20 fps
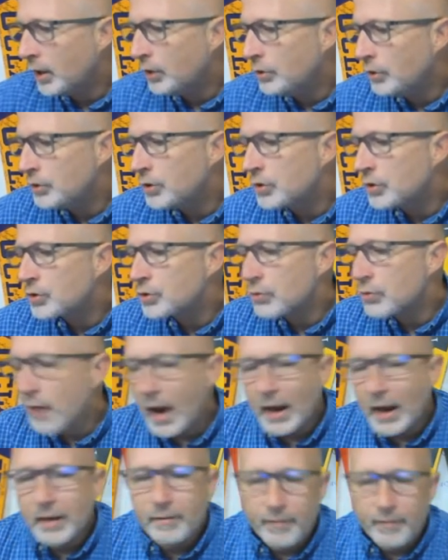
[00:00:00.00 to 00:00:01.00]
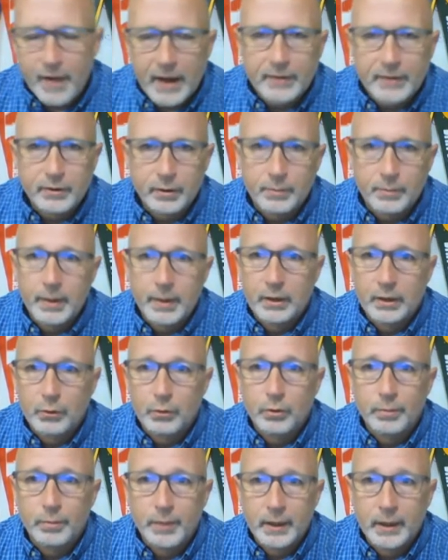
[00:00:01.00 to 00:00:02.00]
you should try to factor it by
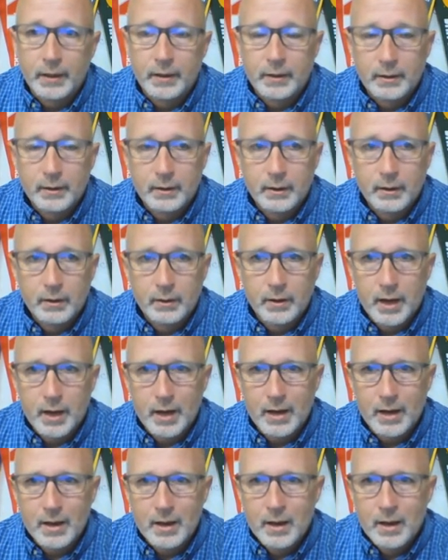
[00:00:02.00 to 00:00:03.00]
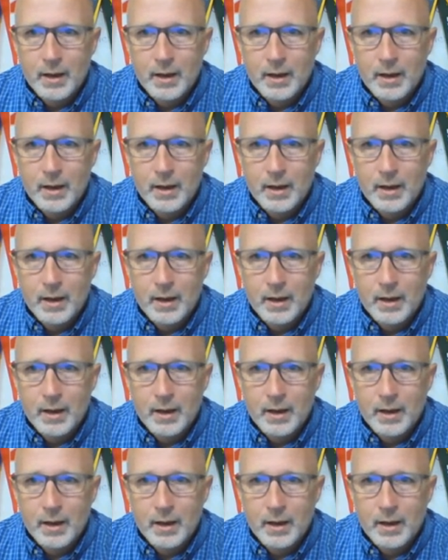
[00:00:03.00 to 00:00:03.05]
grouping, okay?